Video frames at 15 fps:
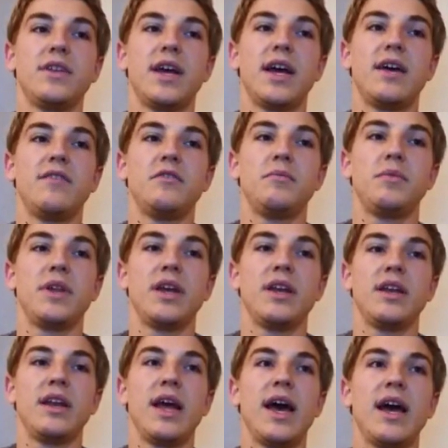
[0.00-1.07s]
to have a plan
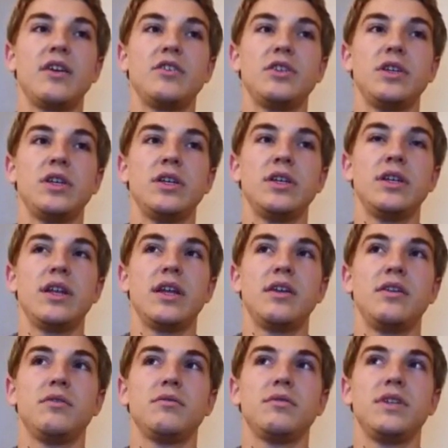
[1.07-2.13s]
in action, and I
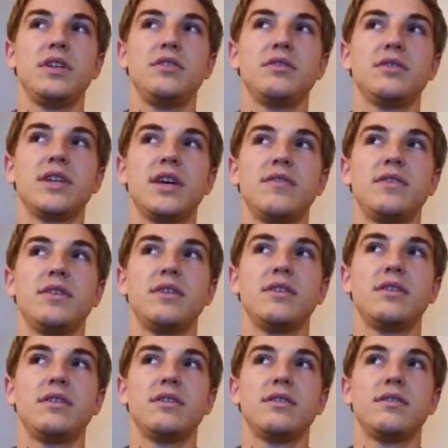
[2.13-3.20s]
know teachers have
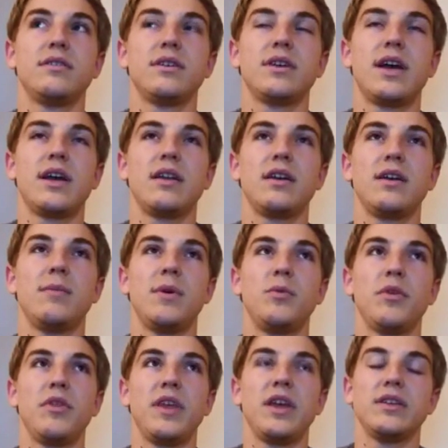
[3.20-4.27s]
to kind of come up
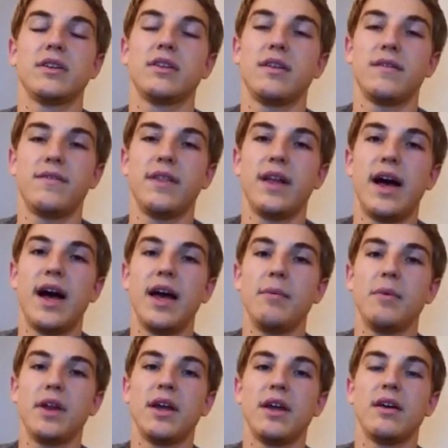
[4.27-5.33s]
with things on the fly,
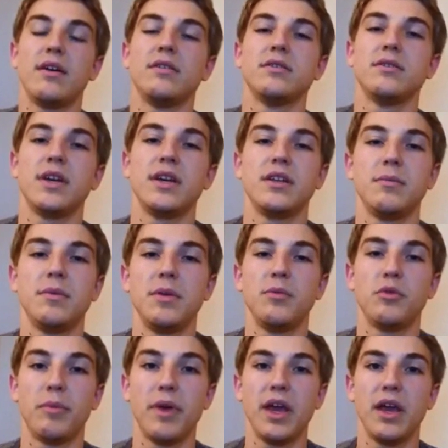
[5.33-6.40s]
but I also like to be
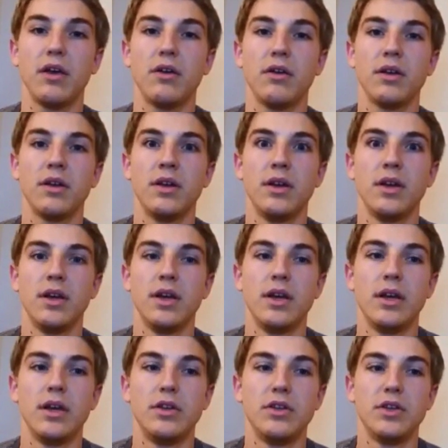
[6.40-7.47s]
prepared
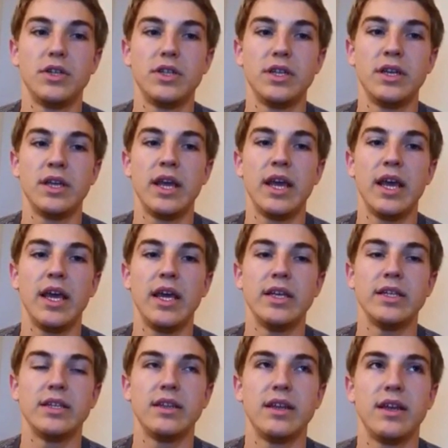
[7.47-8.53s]
just in
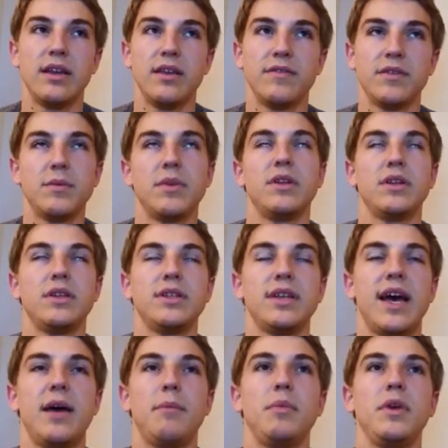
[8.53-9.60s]
case. And then if something does
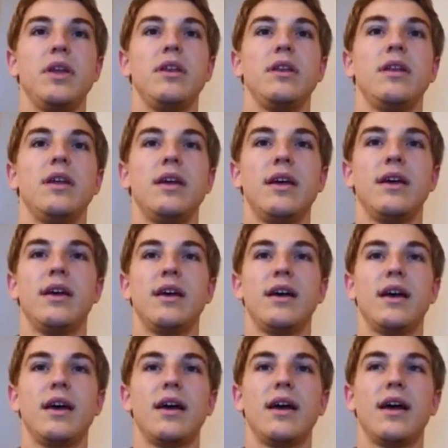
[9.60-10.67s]
happen,
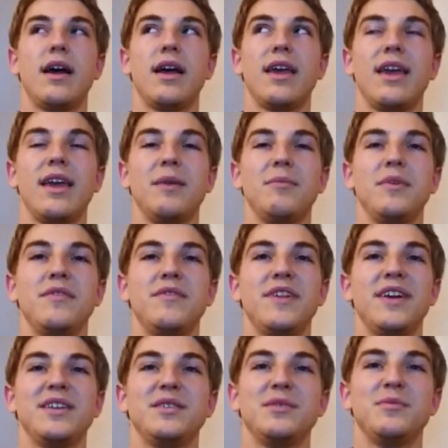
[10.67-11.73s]
I can be
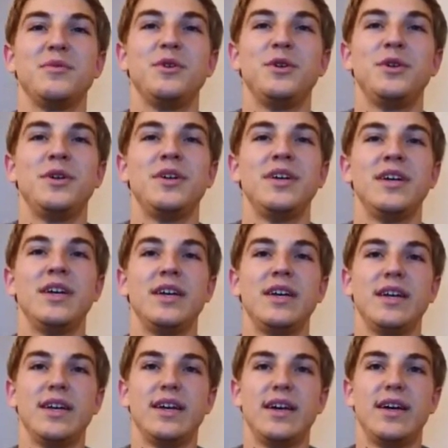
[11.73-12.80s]
flexible.
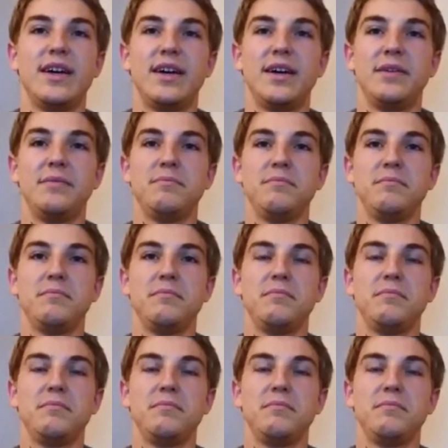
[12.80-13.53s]
Um,